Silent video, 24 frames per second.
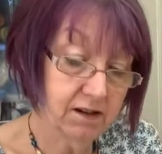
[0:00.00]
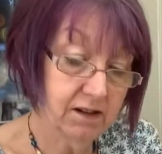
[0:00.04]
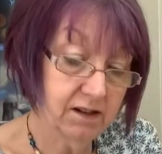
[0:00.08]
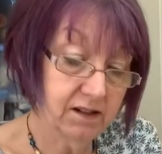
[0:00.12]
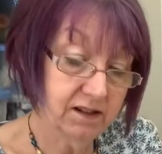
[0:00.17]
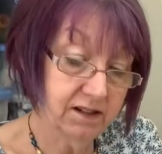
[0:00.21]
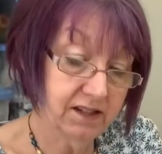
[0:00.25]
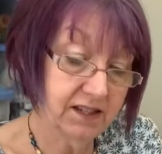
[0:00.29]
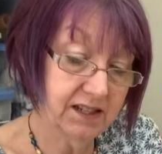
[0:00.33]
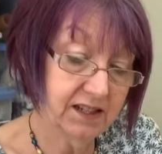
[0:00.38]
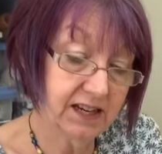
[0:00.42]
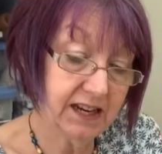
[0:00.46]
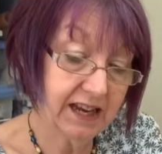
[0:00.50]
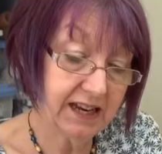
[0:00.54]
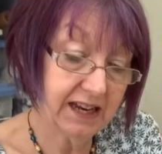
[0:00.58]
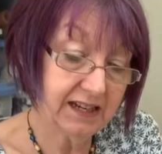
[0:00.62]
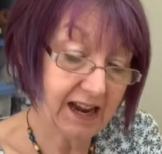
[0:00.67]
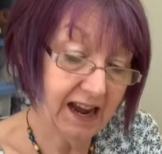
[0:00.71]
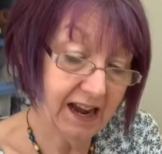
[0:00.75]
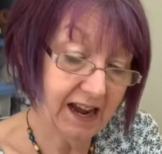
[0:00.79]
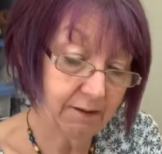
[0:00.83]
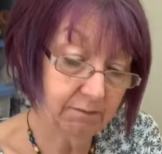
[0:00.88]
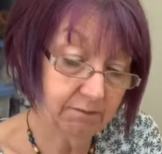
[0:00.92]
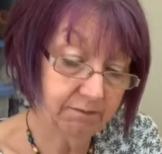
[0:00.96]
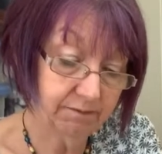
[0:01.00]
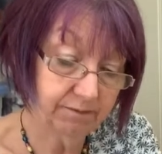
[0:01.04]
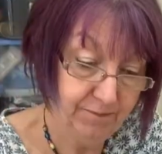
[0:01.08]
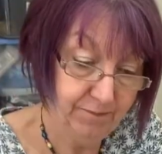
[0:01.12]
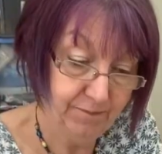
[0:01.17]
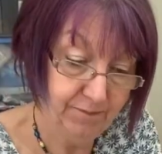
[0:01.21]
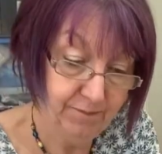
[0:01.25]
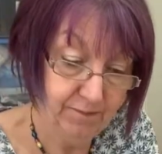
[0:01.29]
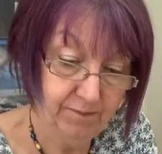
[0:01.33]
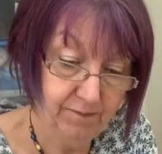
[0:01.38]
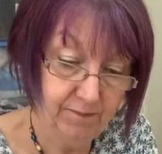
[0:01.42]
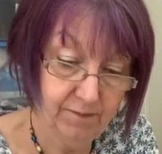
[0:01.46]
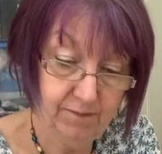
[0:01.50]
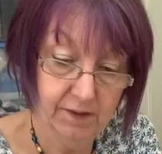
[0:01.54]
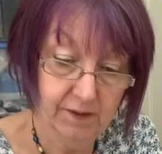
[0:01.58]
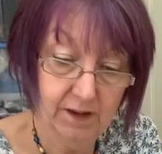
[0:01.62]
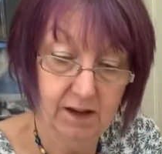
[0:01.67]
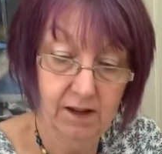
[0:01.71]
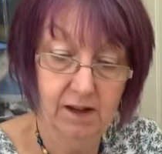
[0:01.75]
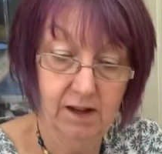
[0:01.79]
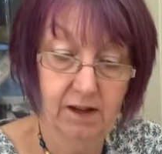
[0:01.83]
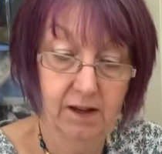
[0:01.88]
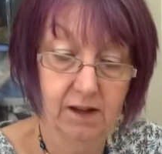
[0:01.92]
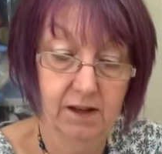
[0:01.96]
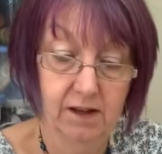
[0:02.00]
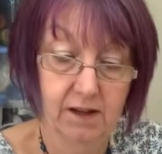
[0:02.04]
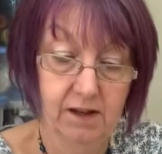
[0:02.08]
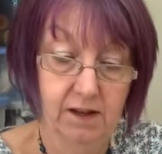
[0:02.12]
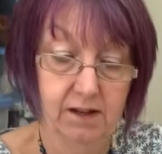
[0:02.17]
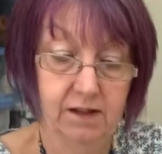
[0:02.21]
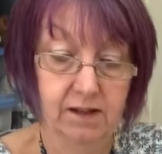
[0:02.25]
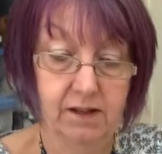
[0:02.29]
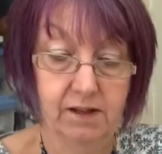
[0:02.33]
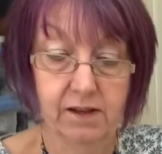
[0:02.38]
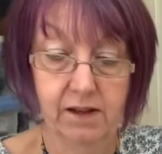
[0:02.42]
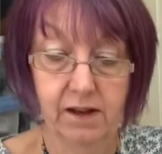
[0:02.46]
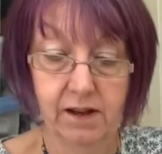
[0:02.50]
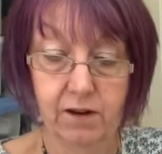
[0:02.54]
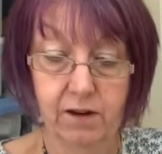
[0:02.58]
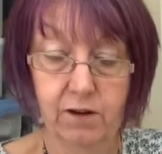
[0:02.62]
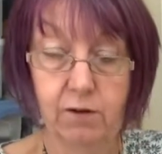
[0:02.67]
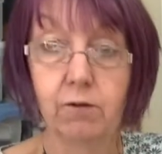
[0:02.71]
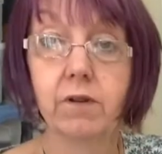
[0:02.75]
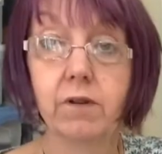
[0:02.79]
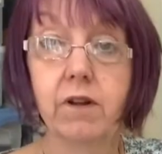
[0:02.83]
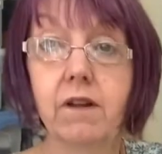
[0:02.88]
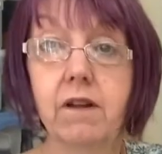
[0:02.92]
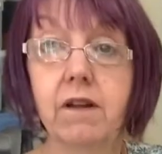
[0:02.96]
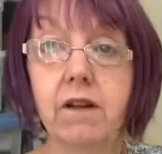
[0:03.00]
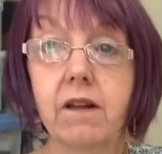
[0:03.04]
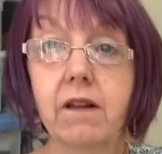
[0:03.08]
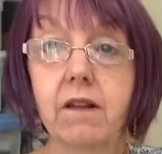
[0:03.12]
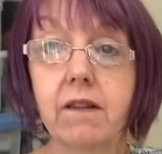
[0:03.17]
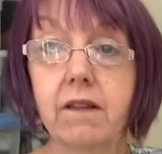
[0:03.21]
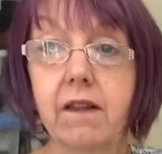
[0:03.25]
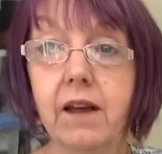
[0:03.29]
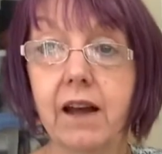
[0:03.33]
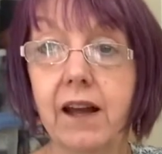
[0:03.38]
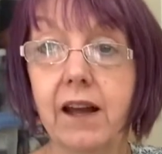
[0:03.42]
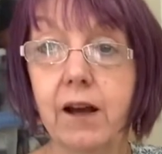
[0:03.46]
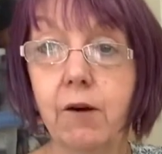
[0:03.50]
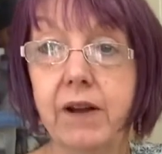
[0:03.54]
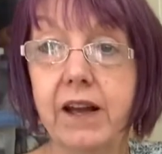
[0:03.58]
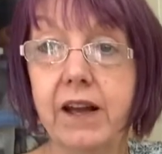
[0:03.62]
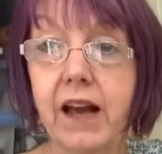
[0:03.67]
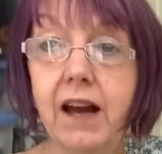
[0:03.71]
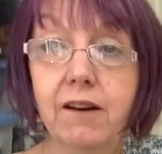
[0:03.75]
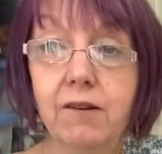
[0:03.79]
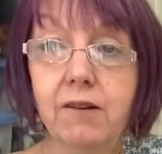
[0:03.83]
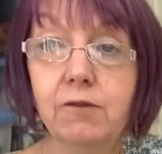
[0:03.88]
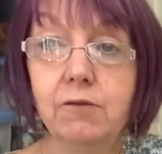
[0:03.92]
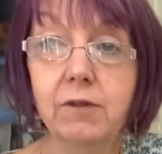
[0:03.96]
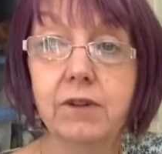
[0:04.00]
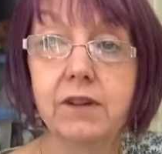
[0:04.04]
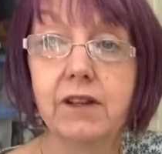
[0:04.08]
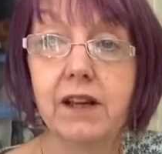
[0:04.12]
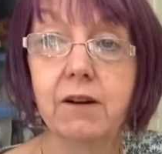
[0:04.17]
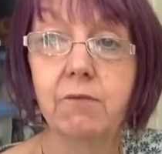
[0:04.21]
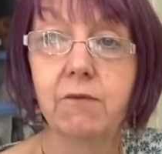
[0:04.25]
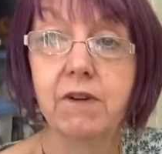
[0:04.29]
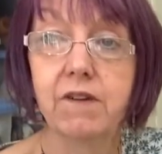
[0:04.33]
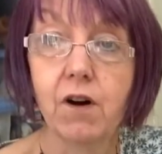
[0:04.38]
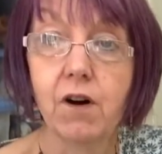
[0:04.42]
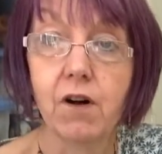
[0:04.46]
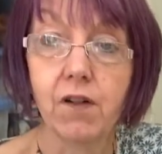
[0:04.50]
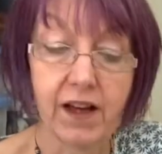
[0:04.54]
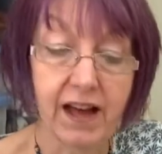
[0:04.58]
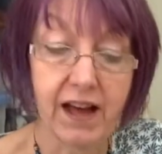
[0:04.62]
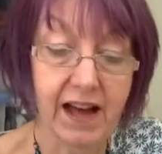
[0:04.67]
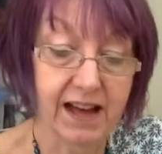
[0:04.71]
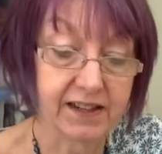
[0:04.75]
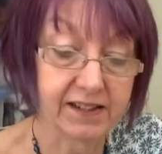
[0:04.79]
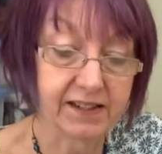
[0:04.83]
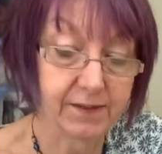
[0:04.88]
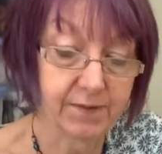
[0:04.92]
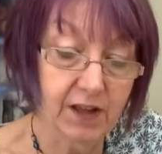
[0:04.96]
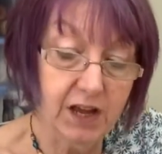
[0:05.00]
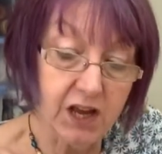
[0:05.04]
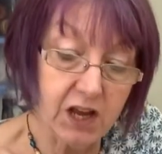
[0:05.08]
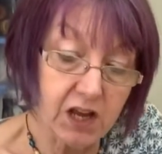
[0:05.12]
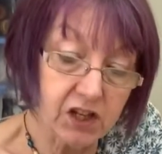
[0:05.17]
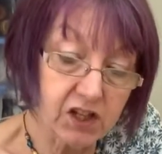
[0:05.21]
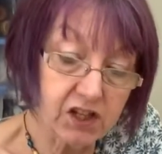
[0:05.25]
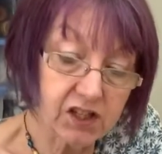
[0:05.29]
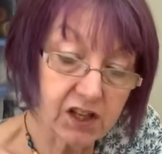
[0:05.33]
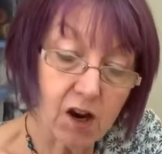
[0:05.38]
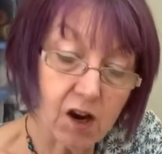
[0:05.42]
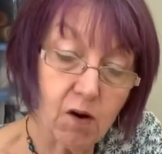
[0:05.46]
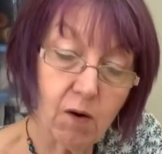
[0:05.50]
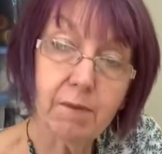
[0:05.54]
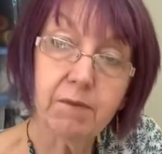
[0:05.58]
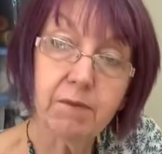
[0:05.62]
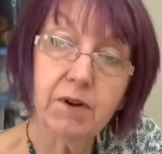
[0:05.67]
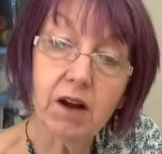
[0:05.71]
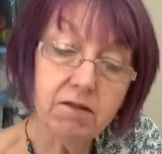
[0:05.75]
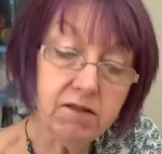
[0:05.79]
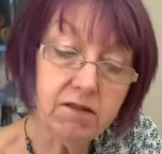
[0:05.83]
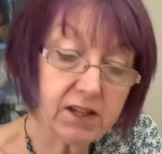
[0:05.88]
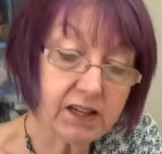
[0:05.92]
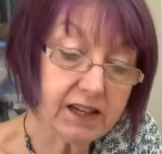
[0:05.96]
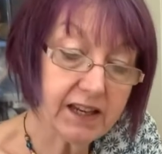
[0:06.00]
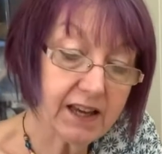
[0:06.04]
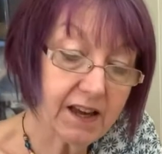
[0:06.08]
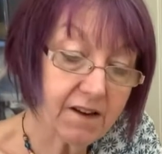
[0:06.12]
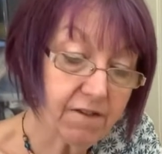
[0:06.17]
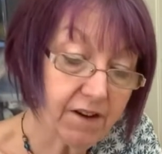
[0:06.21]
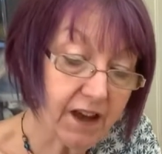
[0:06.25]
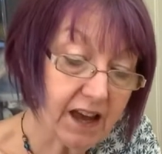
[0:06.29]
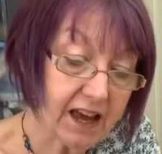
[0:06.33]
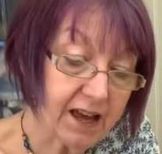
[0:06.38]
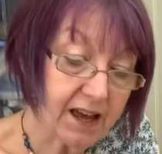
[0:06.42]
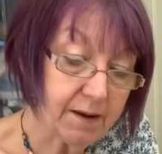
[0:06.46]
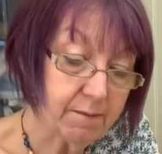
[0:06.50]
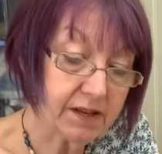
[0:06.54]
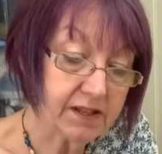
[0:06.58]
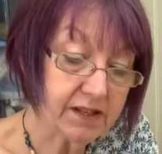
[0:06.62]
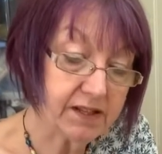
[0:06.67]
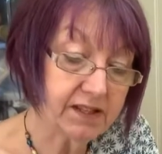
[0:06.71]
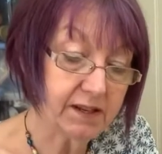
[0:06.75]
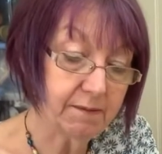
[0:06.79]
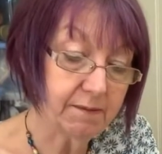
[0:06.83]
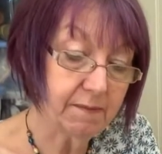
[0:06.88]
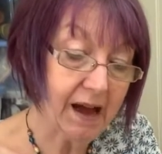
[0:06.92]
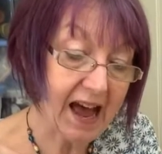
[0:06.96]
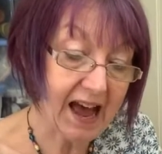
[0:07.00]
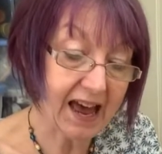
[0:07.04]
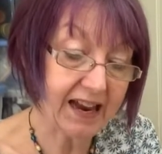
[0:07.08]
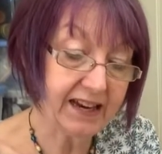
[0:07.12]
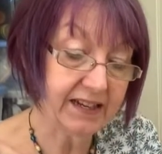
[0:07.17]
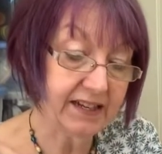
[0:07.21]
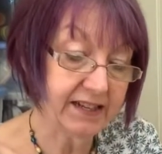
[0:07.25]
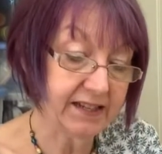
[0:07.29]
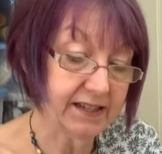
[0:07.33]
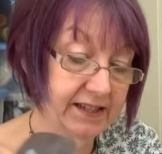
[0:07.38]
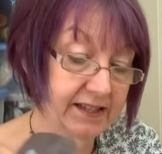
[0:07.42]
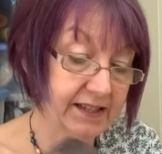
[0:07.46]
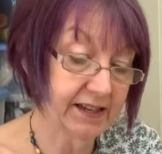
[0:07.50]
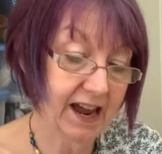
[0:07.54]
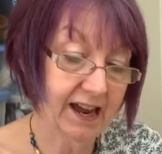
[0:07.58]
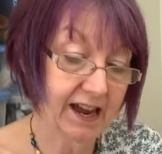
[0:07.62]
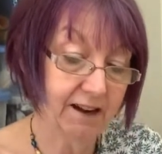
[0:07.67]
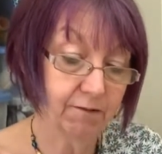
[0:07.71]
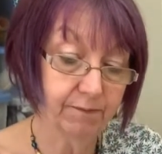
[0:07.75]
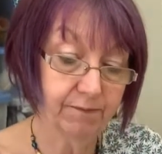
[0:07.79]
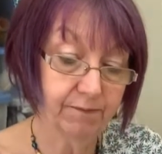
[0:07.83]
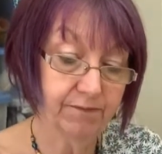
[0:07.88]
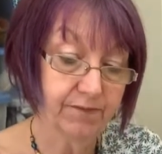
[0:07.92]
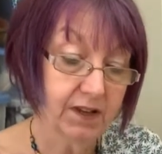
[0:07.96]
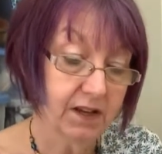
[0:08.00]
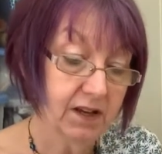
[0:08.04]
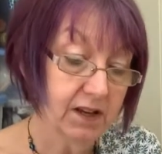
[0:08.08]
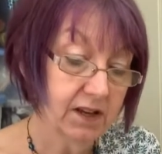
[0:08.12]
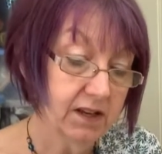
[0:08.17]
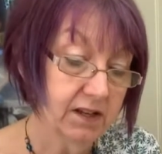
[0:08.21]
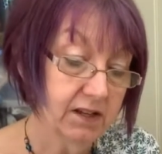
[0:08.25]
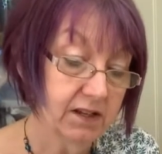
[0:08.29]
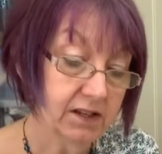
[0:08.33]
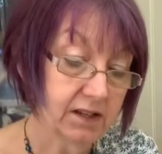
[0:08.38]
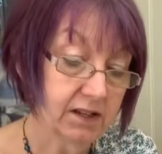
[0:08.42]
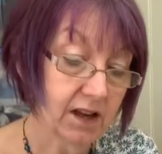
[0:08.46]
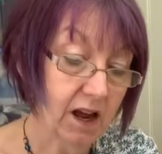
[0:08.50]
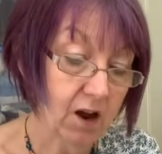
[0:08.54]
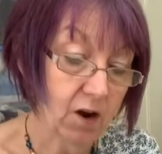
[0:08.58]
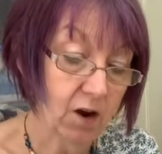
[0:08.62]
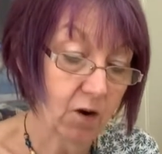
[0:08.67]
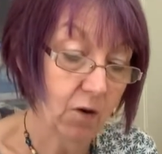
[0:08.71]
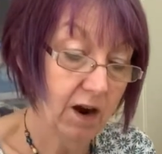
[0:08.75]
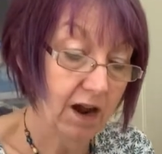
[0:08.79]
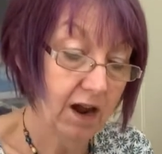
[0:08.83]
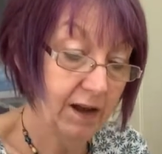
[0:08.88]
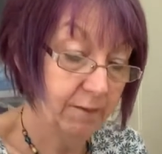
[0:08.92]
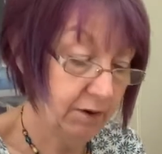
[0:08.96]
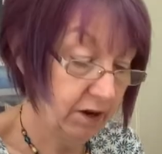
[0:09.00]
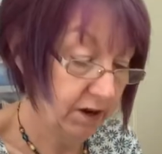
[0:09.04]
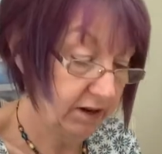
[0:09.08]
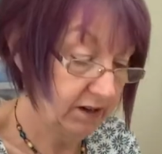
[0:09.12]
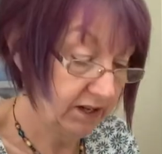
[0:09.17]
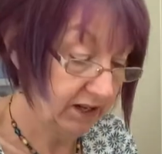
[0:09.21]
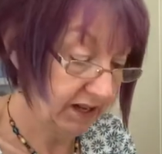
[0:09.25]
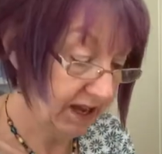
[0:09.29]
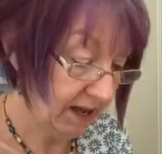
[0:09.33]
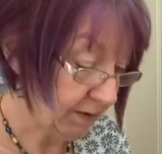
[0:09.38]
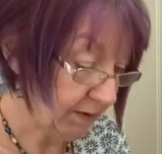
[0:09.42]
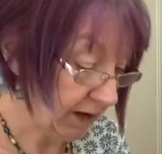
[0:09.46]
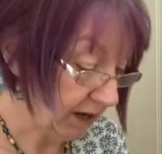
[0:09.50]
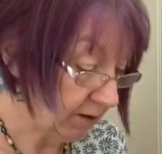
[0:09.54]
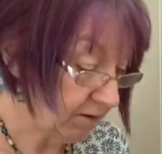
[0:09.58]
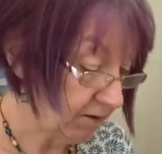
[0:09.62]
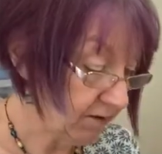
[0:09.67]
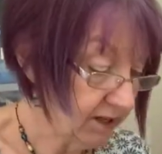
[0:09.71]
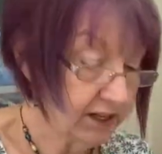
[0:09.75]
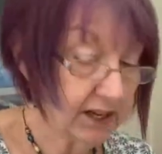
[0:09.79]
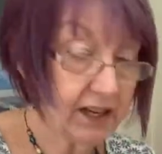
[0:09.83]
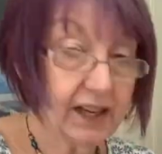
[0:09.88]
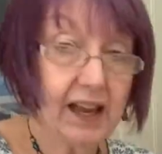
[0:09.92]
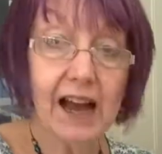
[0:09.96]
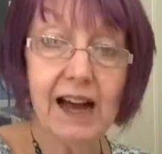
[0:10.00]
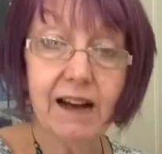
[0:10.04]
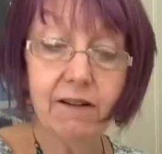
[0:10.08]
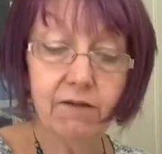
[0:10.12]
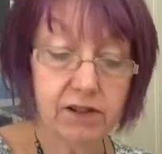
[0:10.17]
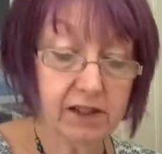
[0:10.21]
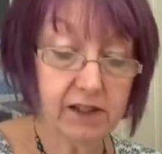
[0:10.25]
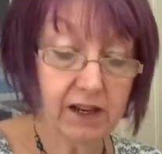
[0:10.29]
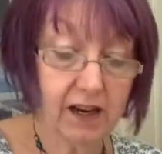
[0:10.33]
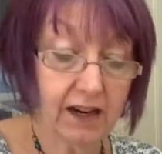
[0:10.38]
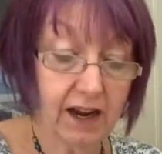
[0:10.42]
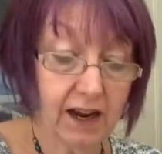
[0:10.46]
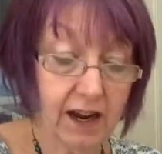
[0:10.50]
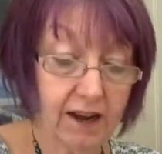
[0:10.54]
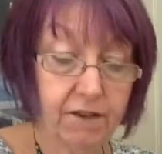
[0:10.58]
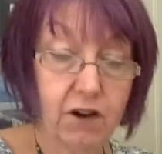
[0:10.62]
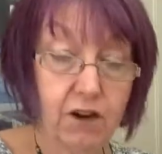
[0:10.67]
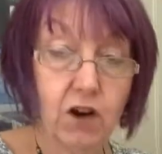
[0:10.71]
stick it down. So there we go, we've got that. So I'm going to give him some hands now. So I'm going to get my glue stick out, and I've